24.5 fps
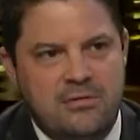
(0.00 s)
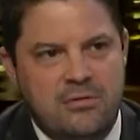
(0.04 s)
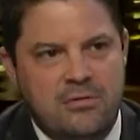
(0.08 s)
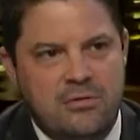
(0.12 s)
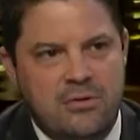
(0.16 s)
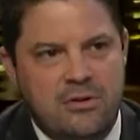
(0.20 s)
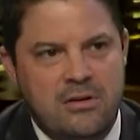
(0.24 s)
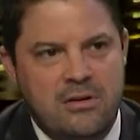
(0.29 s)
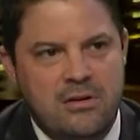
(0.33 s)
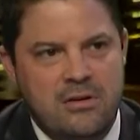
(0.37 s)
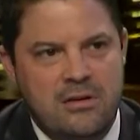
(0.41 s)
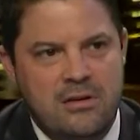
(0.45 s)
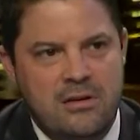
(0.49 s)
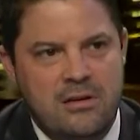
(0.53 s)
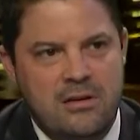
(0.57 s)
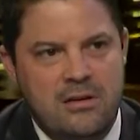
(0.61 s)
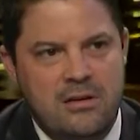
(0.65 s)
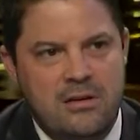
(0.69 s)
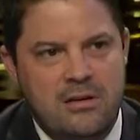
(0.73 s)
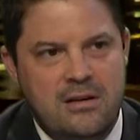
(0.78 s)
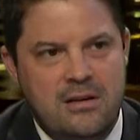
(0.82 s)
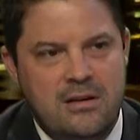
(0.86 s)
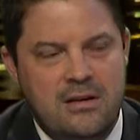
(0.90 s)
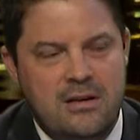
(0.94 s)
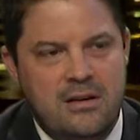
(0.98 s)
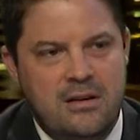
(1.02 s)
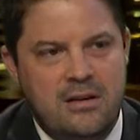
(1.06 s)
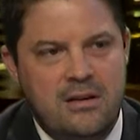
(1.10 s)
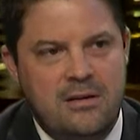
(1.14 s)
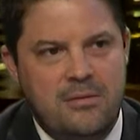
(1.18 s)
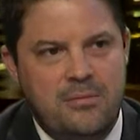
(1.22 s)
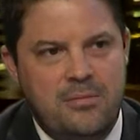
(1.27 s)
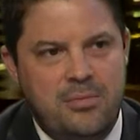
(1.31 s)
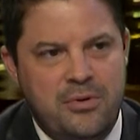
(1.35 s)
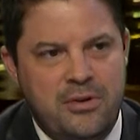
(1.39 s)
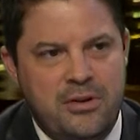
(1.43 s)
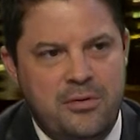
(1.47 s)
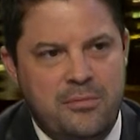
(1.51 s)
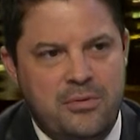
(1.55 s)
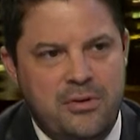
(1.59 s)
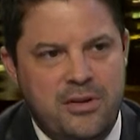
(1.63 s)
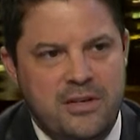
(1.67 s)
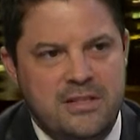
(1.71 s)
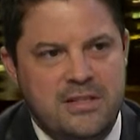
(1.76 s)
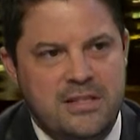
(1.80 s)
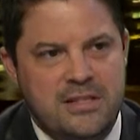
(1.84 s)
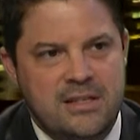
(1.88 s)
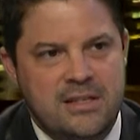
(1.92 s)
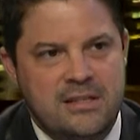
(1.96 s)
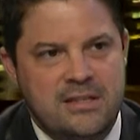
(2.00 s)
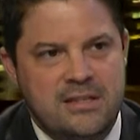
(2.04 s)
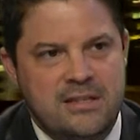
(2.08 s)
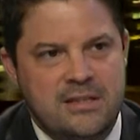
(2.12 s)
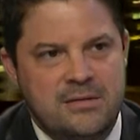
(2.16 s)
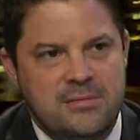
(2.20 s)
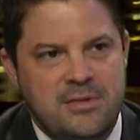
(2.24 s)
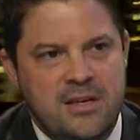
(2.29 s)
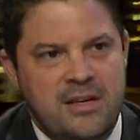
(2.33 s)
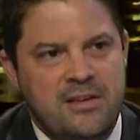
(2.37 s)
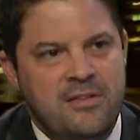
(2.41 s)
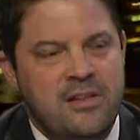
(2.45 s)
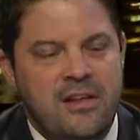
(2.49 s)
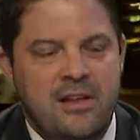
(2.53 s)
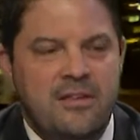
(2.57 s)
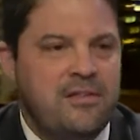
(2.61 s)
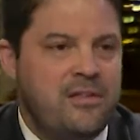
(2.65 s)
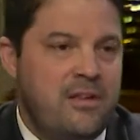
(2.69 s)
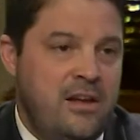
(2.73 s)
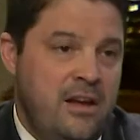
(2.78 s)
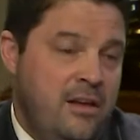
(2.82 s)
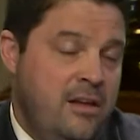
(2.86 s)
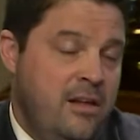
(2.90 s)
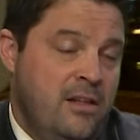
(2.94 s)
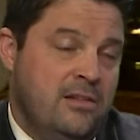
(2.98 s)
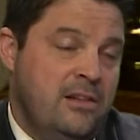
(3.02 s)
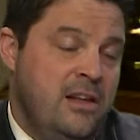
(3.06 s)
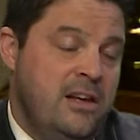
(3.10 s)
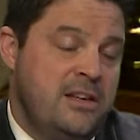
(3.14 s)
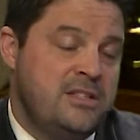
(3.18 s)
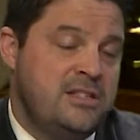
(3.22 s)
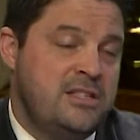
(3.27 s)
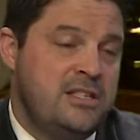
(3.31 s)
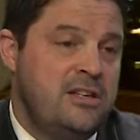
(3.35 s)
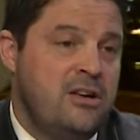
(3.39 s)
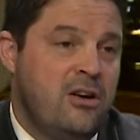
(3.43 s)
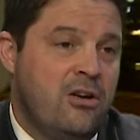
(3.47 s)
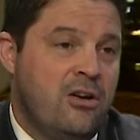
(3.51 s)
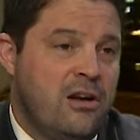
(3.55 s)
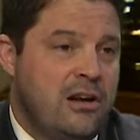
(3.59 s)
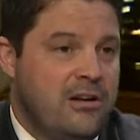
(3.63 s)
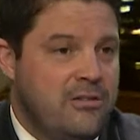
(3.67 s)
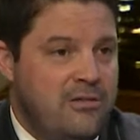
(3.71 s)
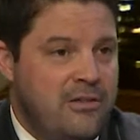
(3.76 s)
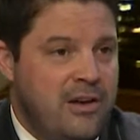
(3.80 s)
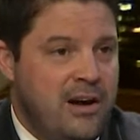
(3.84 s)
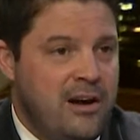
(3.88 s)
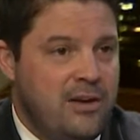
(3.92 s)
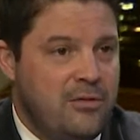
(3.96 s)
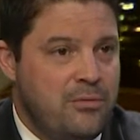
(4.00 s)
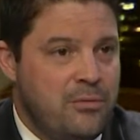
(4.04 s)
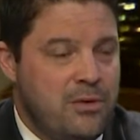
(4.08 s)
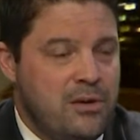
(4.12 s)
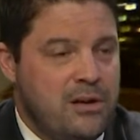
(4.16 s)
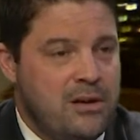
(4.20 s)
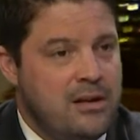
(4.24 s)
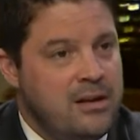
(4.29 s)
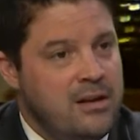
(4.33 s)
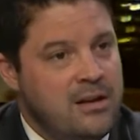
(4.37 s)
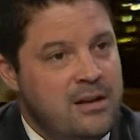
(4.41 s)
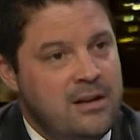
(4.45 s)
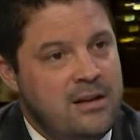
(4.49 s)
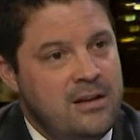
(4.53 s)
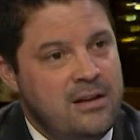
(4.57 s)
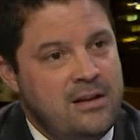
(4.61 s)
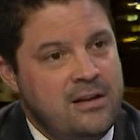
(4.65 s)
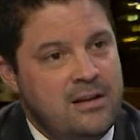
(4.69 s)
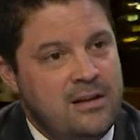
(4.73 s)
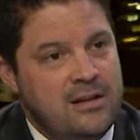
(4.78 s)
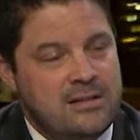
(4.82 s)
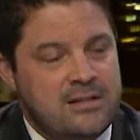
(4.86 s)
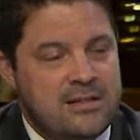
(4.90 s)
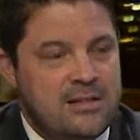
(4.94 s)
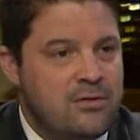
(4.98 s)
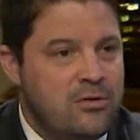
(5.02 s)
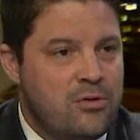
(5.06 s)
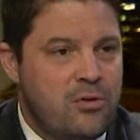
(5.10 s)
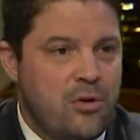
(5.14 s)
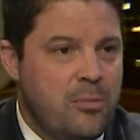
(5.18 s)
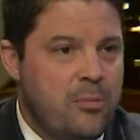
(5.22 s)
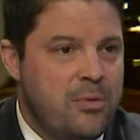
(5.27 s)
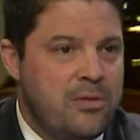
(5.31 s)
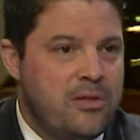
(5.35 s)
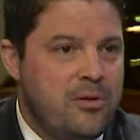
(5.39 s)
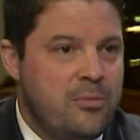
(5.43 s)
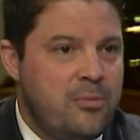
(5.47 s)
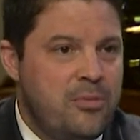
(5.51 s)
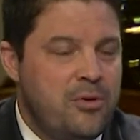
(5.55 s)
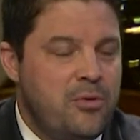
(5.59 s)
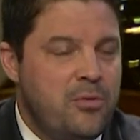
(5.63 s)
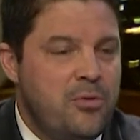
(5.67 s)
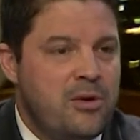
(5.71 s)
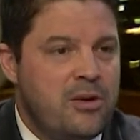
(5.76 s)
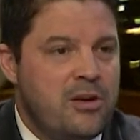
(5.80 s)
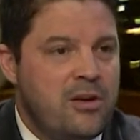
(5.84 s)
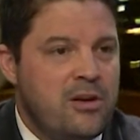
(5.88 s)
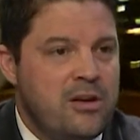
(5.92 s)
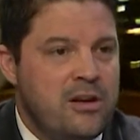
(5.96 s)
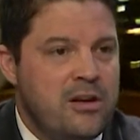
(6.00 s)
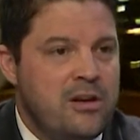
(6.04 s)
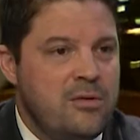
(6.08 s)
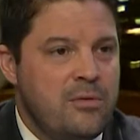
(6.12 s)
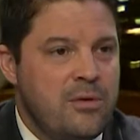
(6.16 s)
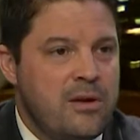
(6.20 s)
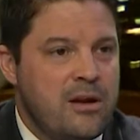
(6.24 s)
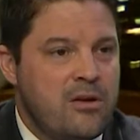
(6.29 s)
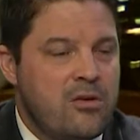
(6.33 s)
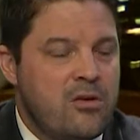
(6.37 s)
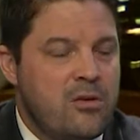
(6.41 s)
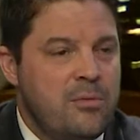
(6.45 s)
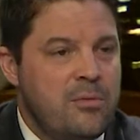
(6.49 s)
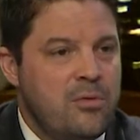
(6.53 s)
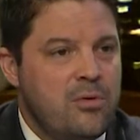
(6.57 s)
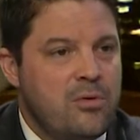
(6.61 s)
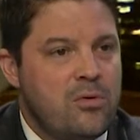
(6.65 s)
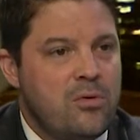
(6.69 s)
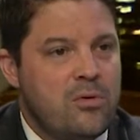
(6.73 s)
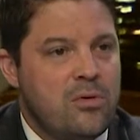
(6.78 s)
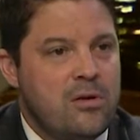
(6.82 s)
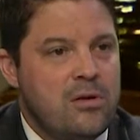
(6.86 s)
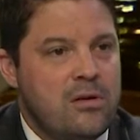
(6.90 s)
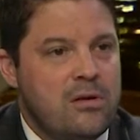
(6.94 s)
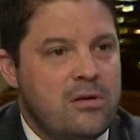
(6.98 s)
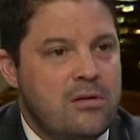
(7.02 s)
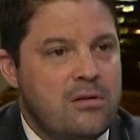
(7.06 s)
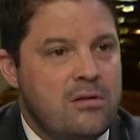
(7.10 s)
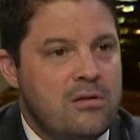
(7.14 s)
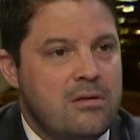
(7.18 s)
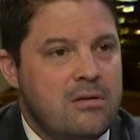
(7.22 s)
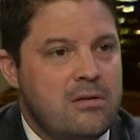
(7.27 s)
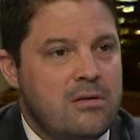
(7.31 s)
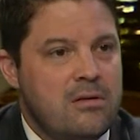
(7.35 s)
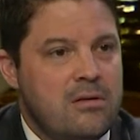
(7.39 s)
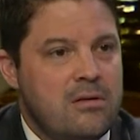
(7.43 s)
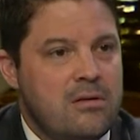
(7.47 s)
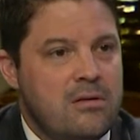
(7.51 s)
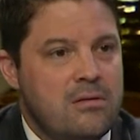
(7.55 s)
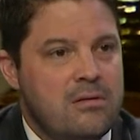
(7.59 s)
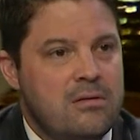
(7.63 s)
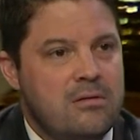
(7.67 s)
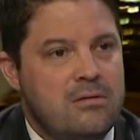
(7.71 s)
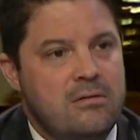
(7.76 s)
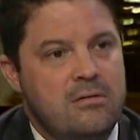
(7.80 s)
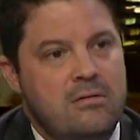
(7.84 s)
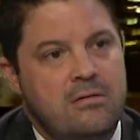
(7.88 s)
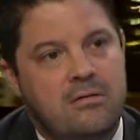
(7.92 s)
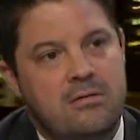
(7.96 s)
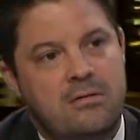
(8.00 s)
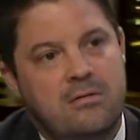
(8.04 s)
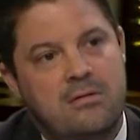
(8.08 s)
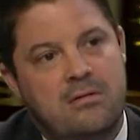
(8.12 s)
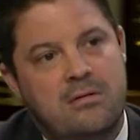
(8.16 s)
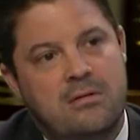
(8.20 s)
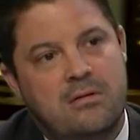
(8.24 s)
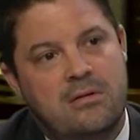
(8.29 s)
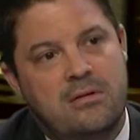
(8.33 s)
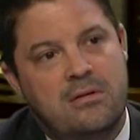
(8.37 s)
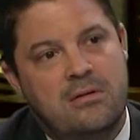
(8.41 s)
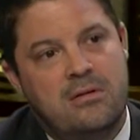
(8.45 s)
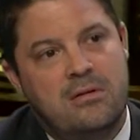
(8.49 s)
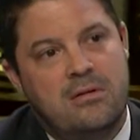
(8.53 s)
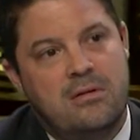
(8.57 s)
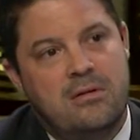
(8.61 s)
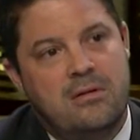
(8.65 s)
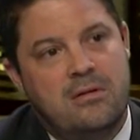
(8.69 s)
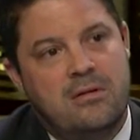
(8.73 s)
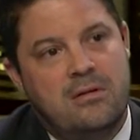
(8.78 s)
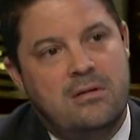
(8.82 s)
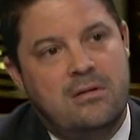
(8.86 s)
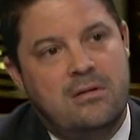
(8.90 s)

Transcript: order uh, put in place against him, if, if, unless she already filed one in civil court, but they'll put one on anyway in criminal court. Uh, and from what I understand, the